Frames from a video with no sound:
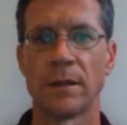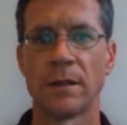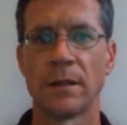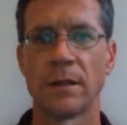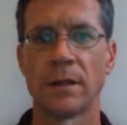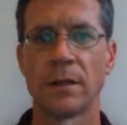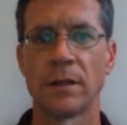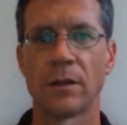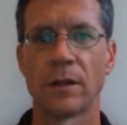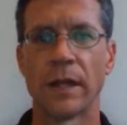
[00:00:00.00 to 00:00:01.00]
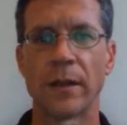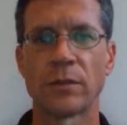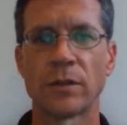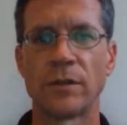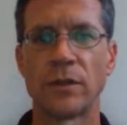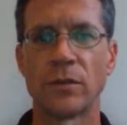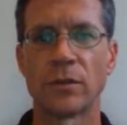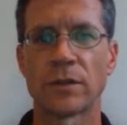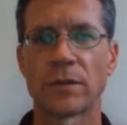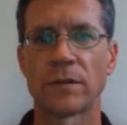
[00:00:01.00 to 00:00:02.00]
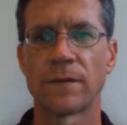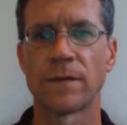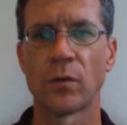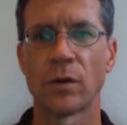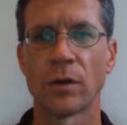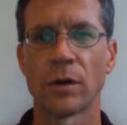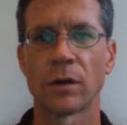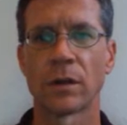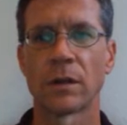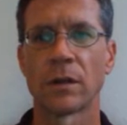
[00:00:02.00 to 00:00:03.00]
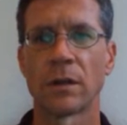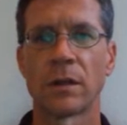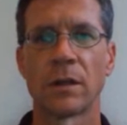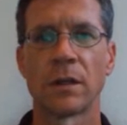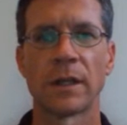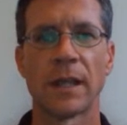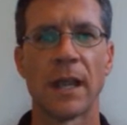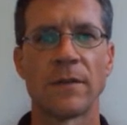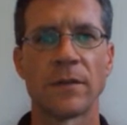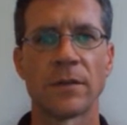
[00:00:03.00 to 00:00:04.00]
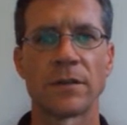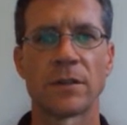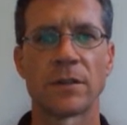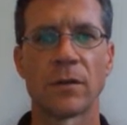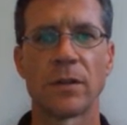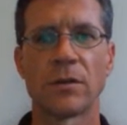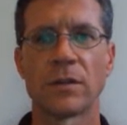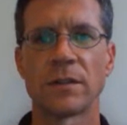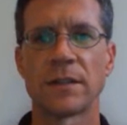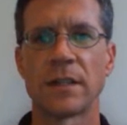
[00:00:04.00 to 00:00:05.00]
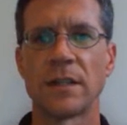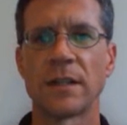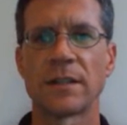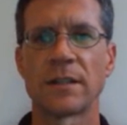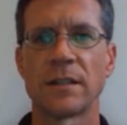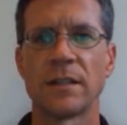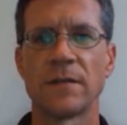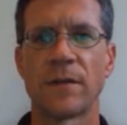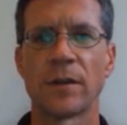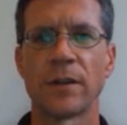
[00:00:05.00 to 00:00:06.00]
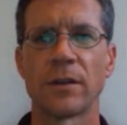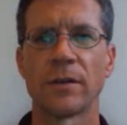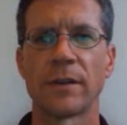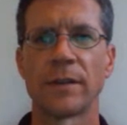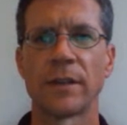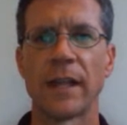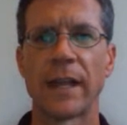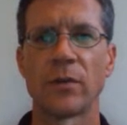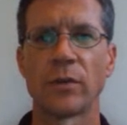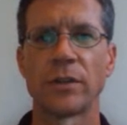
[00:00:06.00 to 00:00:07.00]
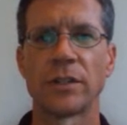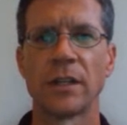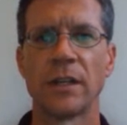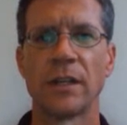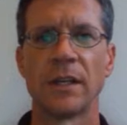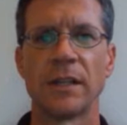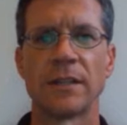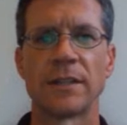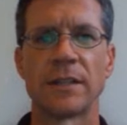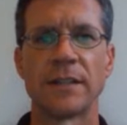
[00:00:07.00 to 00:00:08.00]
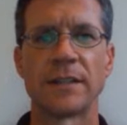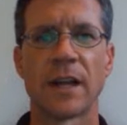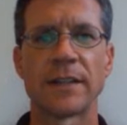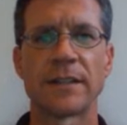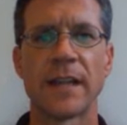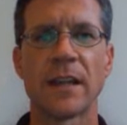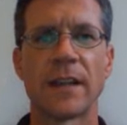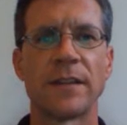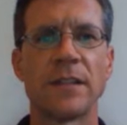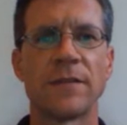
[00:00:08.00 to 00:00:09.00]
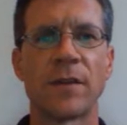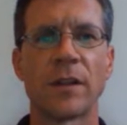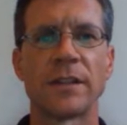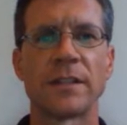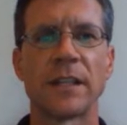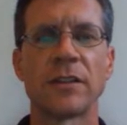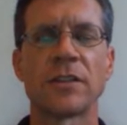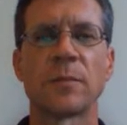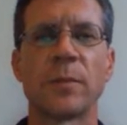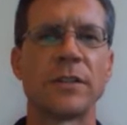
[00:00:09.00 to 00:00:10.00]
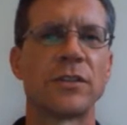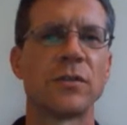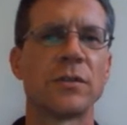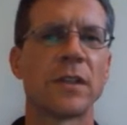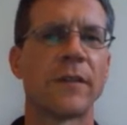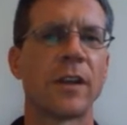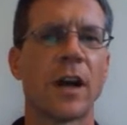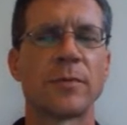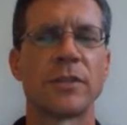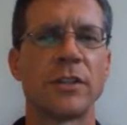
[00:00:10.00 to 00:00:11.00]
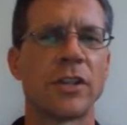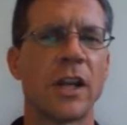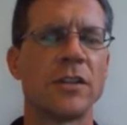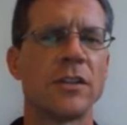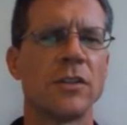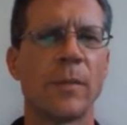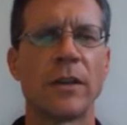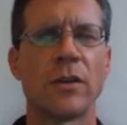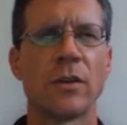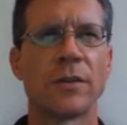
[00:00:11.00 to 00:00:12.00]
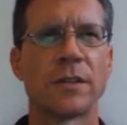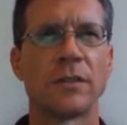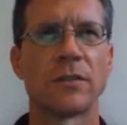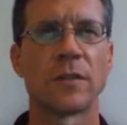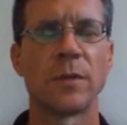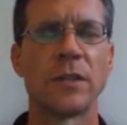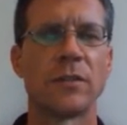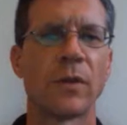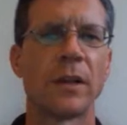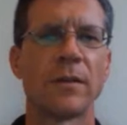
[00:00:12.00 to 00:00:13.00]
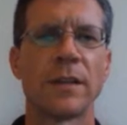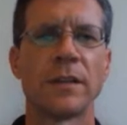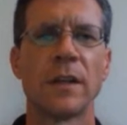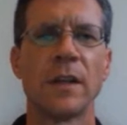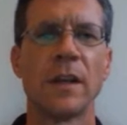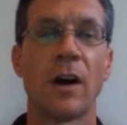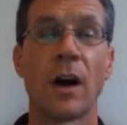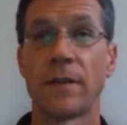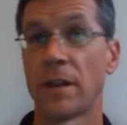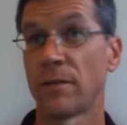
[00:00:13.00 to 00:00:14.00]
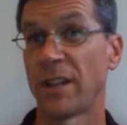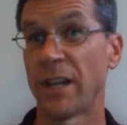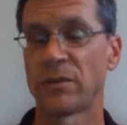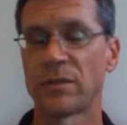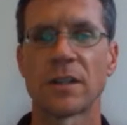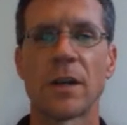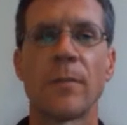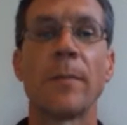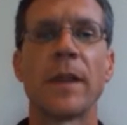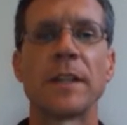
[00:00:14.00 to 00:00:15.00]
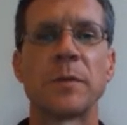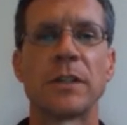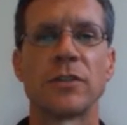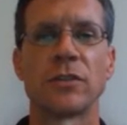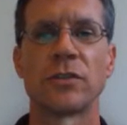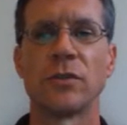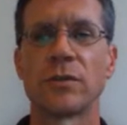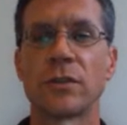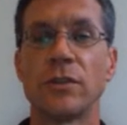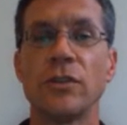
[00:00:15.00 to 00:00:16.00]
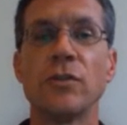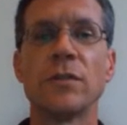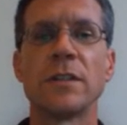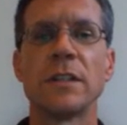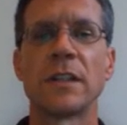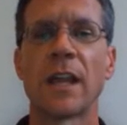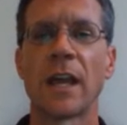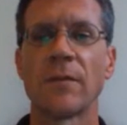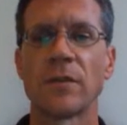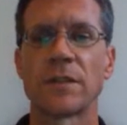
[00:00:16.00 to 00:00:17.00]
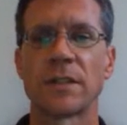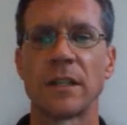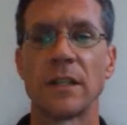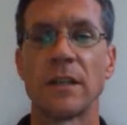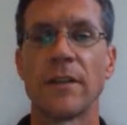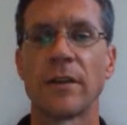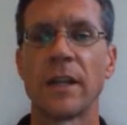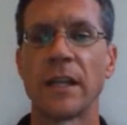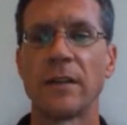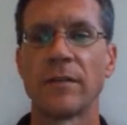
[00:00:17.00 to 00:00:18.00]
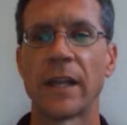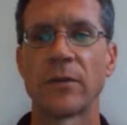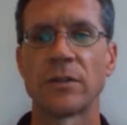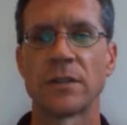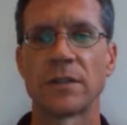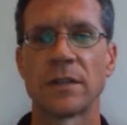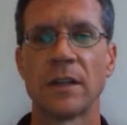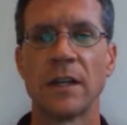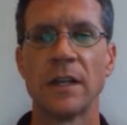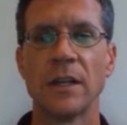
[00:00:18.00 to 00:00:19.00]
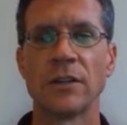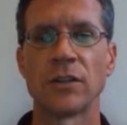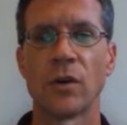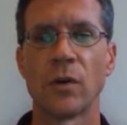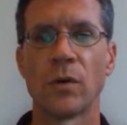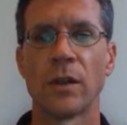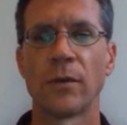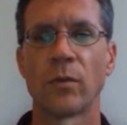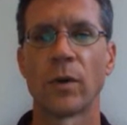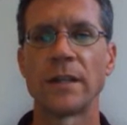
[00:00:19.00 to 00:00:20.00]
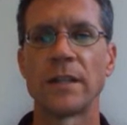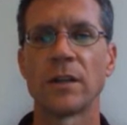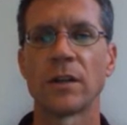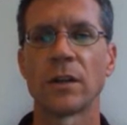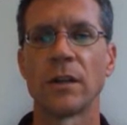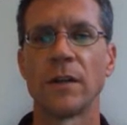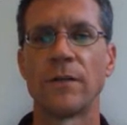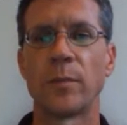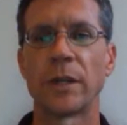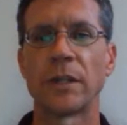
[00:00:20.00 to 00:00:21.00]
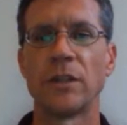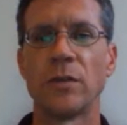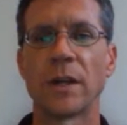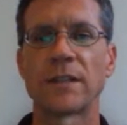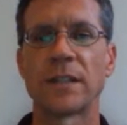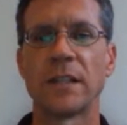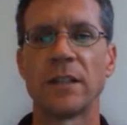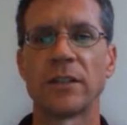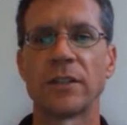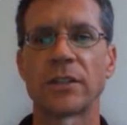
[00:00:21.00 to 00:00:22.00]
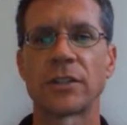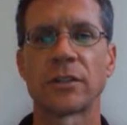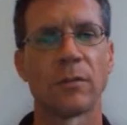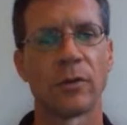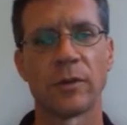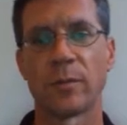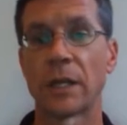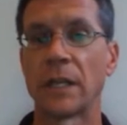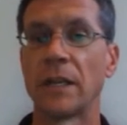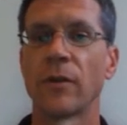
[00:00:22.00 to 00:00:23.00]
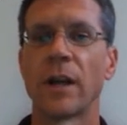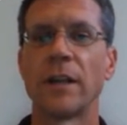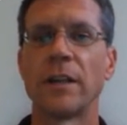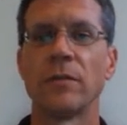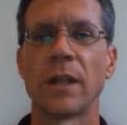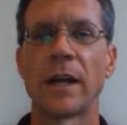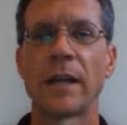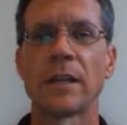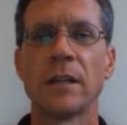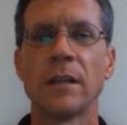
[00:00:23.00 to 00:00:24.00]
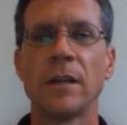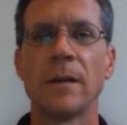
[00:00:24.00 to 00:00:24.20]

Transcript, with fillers: the language of use for Canvas. So here you can see this is the default here that the language is it's not set and the default is English, but students have the option to change it. And you might notice in your speed grader that often other languages come up. That's because your students are using Canvas in their native languages. So right here, if you pick US English, or you can pick any variety you like